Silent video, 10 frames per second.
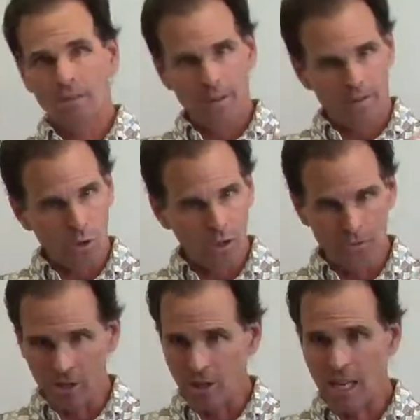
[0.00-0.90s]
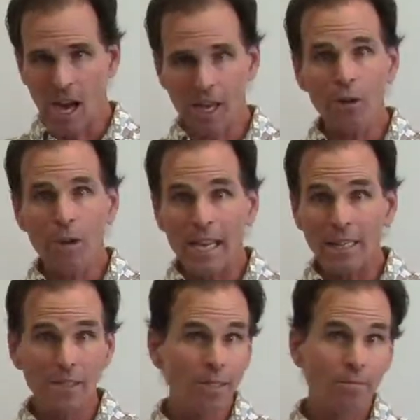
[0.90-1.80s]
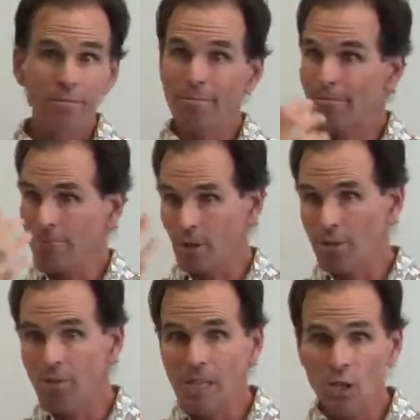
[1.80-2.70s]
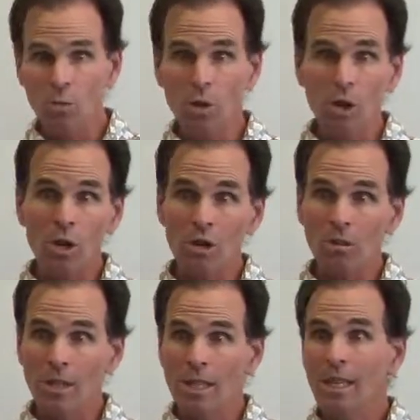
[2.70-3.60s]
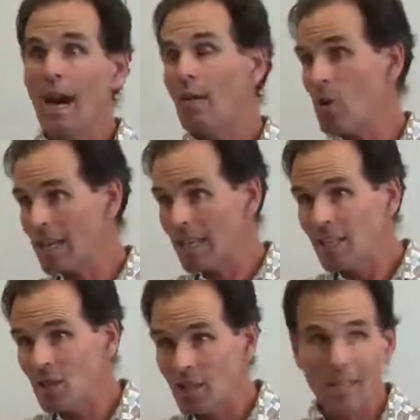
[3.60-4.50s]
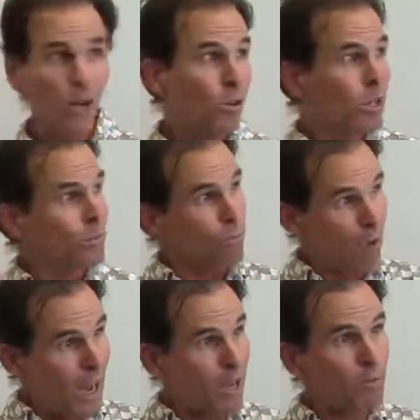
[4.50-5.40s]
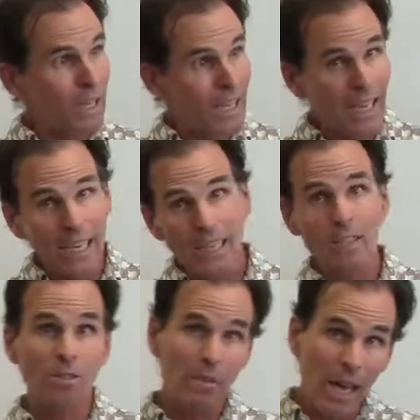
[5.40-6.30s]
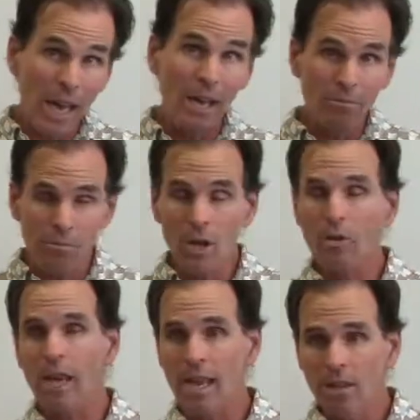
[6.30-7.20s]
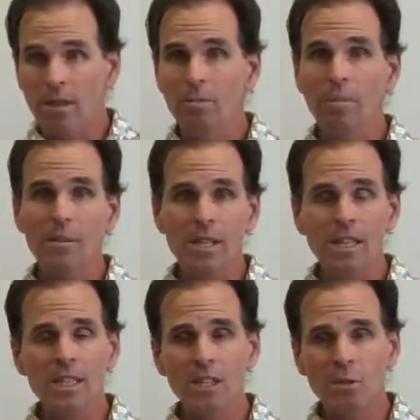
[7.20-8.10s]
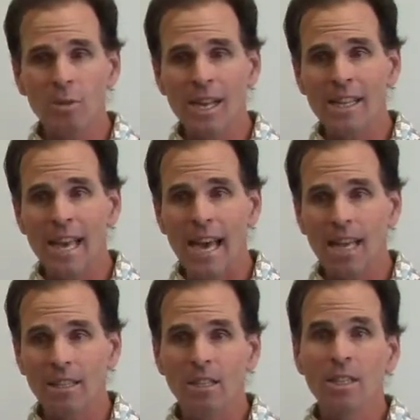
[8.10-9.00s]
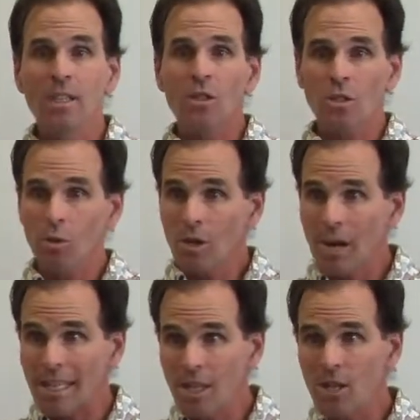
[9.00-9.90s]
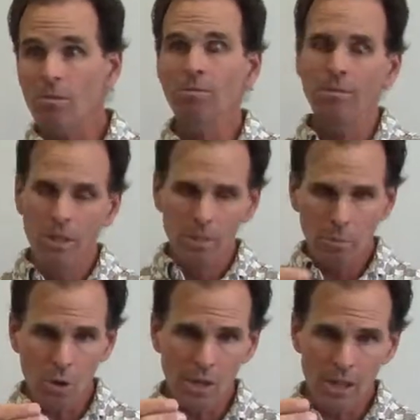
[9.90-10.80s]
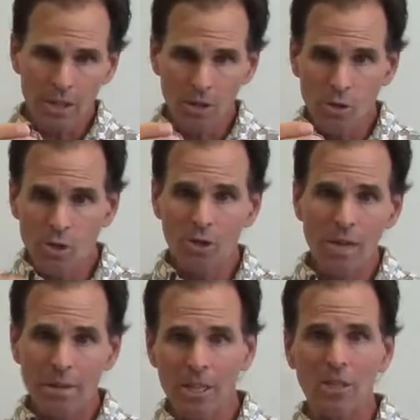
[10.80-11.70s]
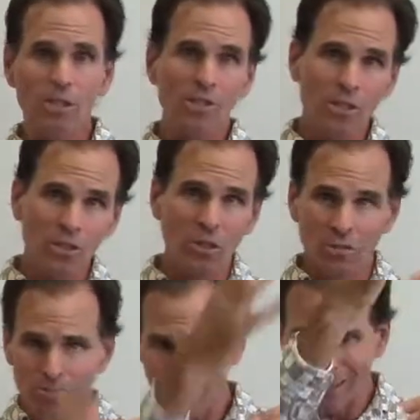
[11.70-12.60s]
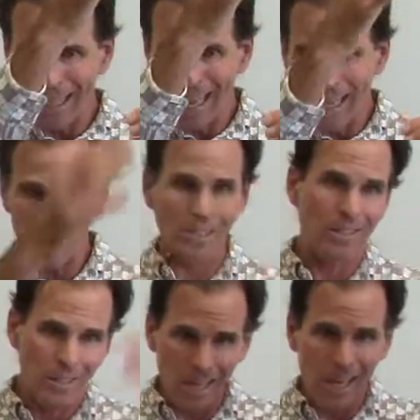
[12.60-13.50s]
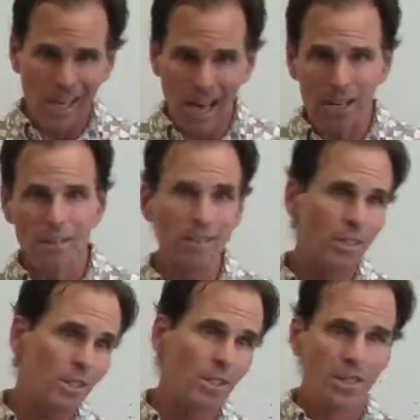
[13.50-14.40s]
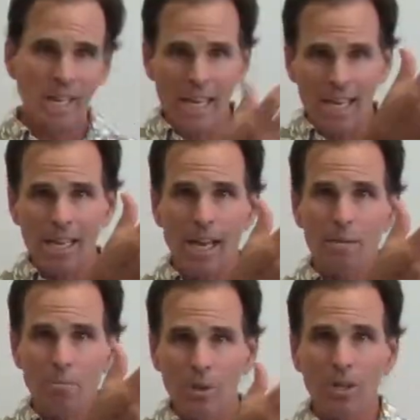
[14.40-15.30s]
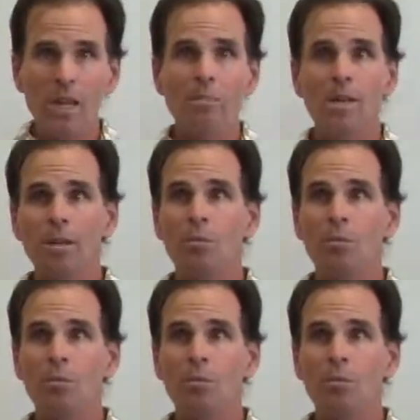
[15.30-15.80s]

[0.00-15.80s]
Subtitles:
Of course, very concrete, very visual. I want kids to know it. Wyoming kids, okay, maybe need to explain that. So what do? Pull a Google image of a sand sticking out into the sea, and I put it up on the